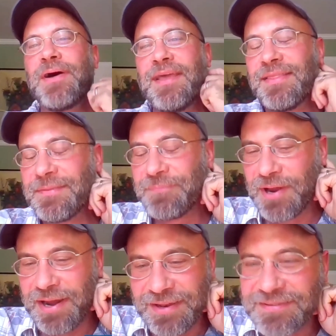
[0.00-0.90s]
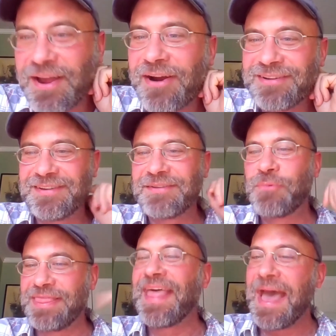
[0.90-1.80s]
But it's hard to
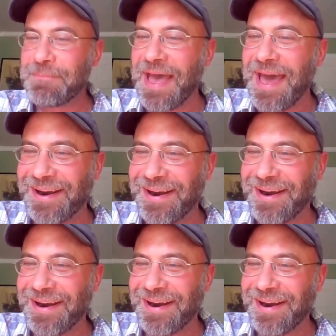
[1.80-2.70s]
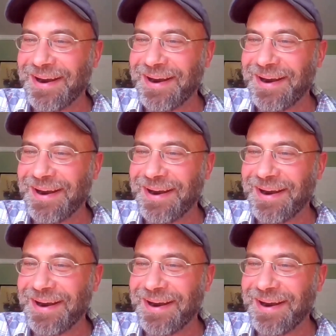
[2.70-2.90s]
win that battle.